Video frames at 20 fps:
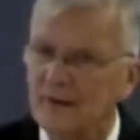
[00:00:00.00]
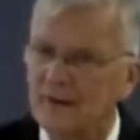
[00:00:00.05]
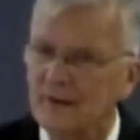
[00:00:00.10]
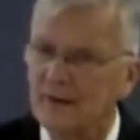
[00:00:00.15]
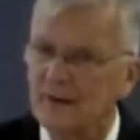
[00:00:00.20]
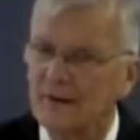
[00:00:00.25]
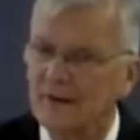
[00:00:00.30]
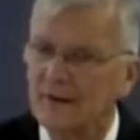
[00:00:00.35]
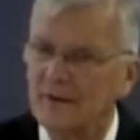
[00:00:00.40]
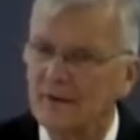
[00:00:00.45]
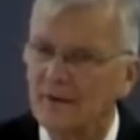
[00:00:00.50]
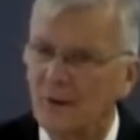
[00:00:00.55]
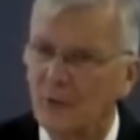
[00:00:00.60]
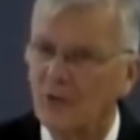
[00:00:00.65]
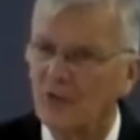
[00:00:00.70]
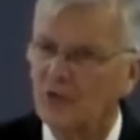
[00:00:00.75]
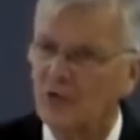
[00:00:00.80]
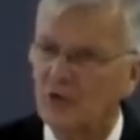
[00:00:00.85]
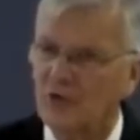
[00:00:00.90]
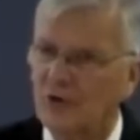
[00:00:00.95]
There was a
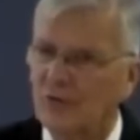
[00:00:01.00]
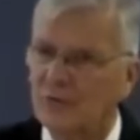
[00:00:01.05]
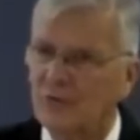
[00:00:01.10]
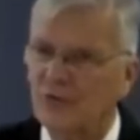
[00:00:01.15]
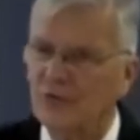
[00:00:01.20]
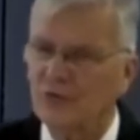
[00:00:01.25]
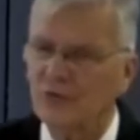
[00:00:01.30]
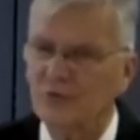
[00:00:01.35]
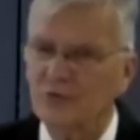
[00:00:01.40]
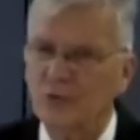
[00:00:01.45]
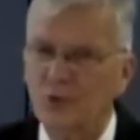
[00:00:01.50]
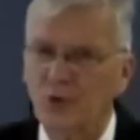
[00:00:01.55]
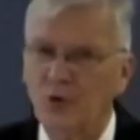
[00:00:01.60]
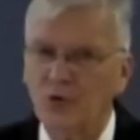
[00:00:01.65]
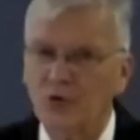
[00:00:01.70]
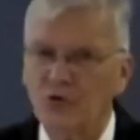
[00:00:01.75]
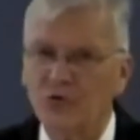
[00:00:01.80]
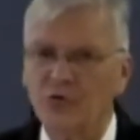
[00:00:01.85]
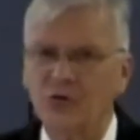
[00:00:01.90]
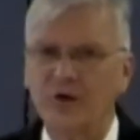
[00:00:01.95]
difference, of course,
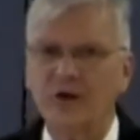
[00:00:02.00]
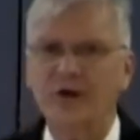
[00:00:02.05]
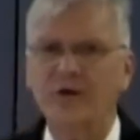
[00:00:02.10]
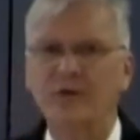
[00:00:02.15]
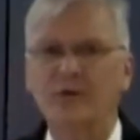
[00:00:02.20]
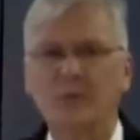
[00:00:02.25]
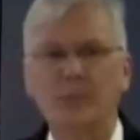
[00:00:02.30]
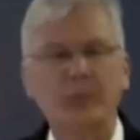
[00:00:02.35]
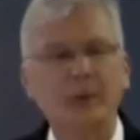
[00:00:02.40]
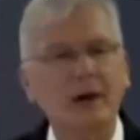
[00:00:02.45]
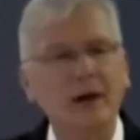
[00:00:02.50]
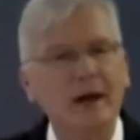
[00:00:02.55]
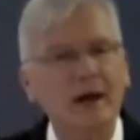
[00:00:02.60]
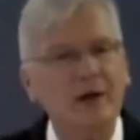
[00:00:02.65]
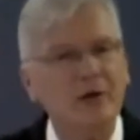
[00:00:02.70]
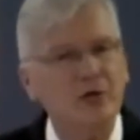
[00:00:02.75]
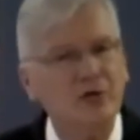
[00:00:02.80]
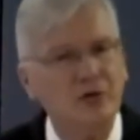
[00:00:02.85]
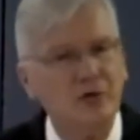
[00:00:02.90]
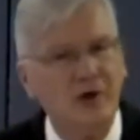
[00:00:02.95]
in the place
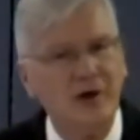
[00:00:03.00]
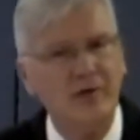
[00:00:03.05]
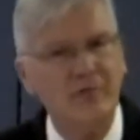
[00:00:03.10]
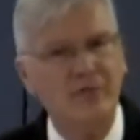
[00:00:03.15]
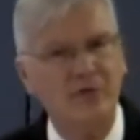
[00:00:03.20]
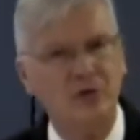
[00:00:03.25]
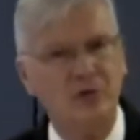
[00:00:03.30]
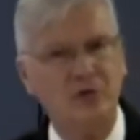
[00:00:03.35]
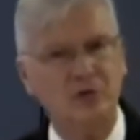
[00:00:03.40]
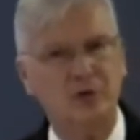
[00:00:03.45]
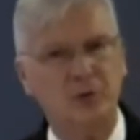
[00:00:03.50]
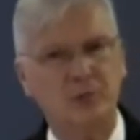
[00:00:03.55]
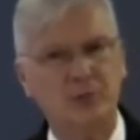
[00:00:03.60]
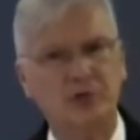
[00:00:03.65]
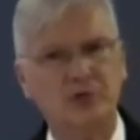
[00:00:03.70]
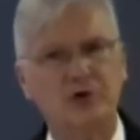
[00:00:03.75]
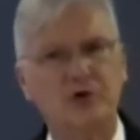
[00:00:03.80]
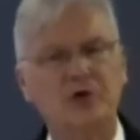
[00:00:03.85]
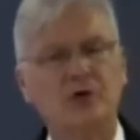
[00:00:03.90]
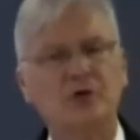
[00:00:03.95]
of the
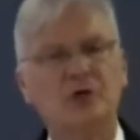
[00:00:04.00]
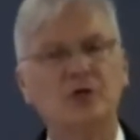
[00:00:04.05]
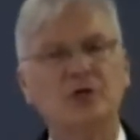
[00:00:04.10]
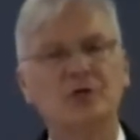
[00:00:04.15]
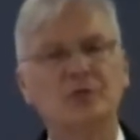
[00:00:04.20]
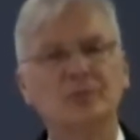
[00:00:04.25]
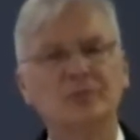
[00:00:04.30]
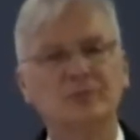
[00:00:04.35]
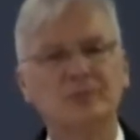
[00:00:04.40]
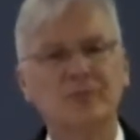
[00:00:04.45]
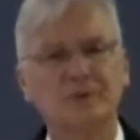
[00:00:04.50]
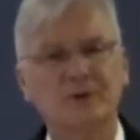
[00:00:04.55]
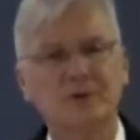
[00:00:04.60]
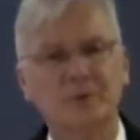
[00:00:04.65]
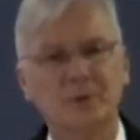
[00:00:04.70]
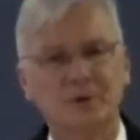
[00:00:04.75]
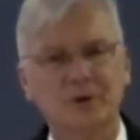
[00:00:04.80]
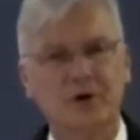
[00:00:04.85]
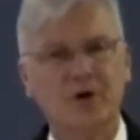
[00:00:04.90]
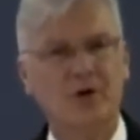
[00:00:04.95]
scriptures. We
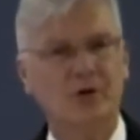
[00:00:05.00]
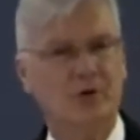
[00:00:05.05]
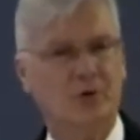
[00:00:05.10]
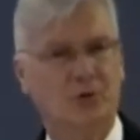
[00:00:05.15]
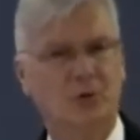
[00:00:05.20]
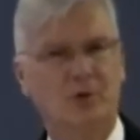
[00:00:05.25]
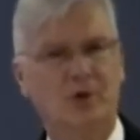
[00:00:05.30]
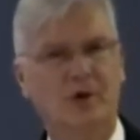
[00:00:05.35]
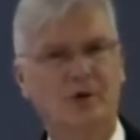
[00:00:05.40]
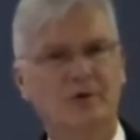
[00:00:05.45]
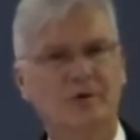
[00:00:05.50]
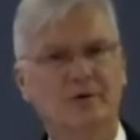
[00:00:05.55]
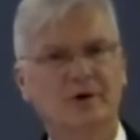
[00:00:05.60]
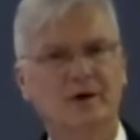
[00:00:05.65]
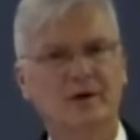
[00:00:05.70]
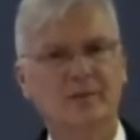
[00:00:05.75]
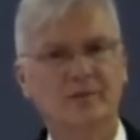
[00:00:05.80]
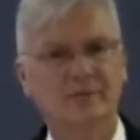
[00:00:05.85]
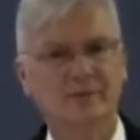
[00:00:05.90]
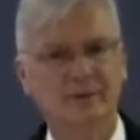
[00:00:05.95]
know that one of
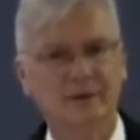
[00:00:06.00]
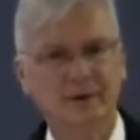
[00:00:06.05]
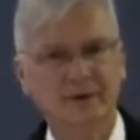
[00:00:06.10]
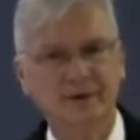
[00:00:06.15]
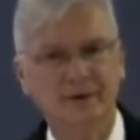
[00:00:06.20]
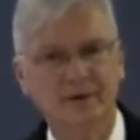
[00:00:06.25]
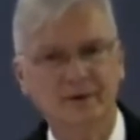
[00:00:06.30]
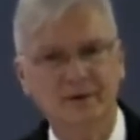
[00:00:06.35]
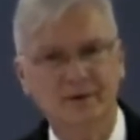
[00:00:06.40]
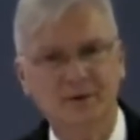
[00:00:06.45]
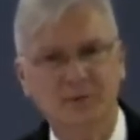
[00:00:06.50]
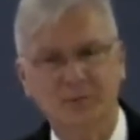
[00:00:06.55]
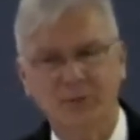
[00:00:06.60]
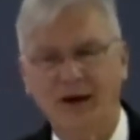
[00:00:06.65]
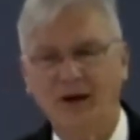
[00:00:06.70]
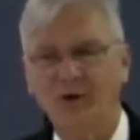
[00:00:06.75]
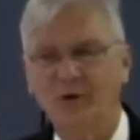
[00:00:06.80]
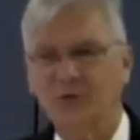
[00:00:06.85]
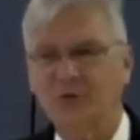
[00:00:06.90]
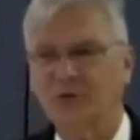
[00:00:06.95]
the battle
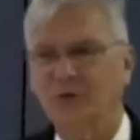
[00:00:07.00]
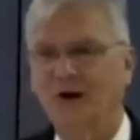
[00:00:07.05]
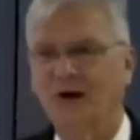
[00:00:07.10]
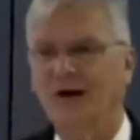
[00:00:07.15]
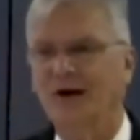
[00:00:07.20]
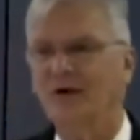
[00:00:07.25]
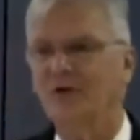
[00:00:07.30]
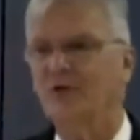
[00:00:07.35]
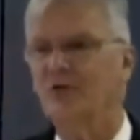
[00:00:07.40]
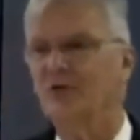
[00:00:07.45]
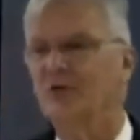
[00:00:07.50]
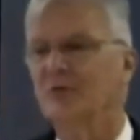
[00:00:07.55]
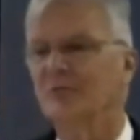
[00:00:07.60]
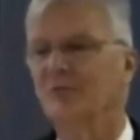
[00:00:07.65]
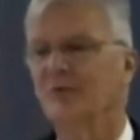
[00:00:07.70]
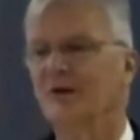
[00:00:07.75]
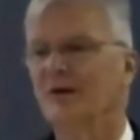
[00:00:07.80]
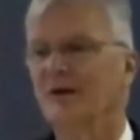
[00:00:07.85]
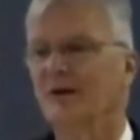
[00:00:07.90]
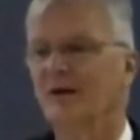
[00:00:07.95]
cries
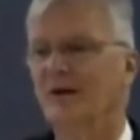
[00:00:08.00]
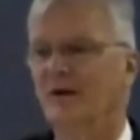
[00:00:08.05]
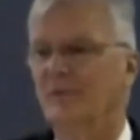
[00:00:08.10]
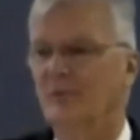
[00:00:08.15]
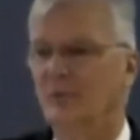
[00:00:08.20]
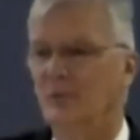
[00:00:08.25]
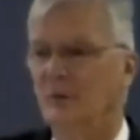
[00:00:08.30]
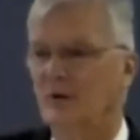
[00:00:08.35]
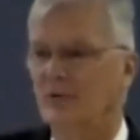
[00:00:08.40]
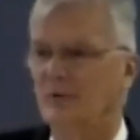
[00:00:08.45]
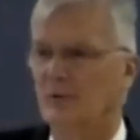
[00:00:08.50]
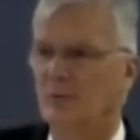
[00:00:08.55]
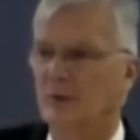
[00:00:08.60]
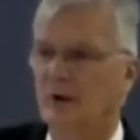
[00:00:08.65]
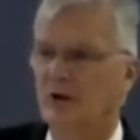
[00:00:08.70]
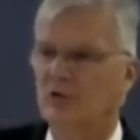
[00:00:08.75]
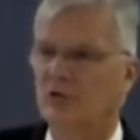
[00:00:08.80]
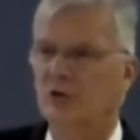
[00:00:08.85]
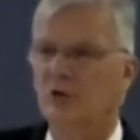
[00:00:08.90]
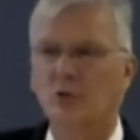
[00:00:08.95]
of the
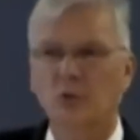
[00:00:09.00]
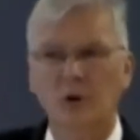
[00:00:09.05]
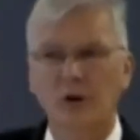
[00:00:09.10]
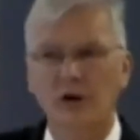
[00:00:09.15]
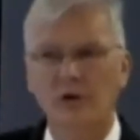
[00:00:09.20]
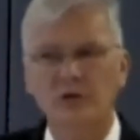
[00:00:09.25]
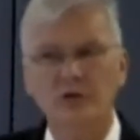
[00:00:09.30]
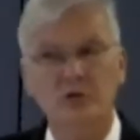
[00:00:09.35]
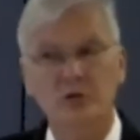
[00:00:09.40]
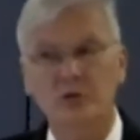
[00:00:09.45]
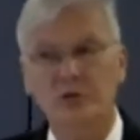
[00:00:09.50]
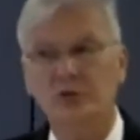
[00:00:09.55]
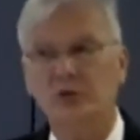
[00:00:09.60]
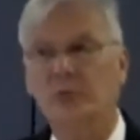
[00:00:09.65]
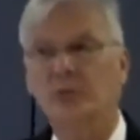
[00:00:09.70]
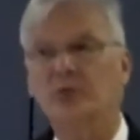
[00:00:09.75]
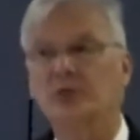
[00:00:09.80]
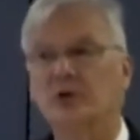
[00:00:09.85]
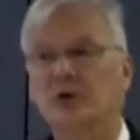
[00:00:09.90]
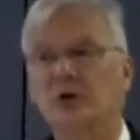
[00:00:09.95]
Reformation was
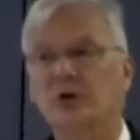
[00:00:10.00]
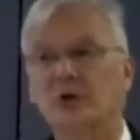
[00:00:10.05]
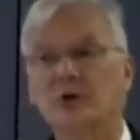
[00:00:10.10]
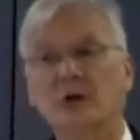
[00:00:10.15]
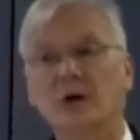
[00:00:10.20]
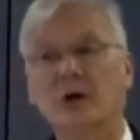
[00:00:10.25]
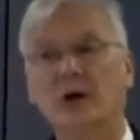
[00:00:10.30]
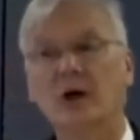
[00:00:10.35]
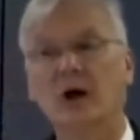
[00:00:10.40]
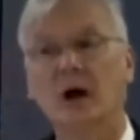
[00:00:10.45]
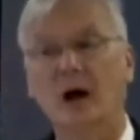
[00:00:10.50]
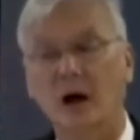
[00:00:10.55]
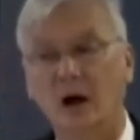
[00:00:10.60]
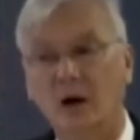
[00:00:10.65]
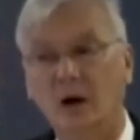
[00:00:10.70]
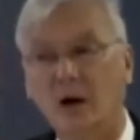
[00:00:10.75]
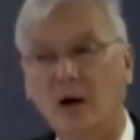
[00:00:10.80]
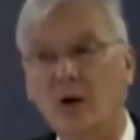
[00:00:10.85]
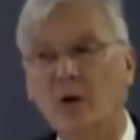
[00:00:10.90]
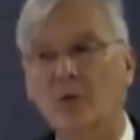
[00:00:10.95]
scripture
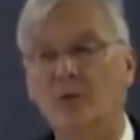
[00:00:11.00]
alone.